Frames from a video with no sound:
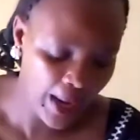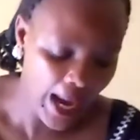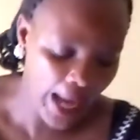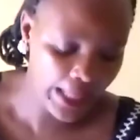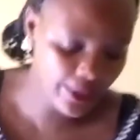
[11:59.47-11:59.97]

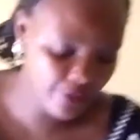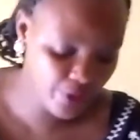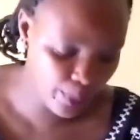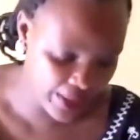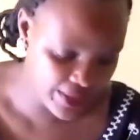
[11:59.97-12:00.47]
I love you,
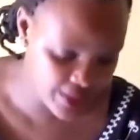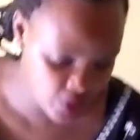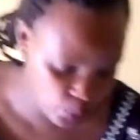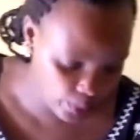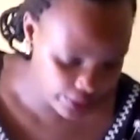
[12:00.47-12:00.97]
my gentle
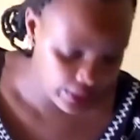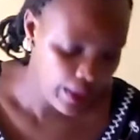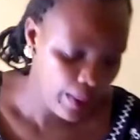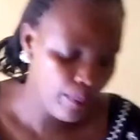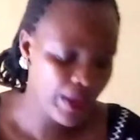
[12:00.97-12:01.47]
one. My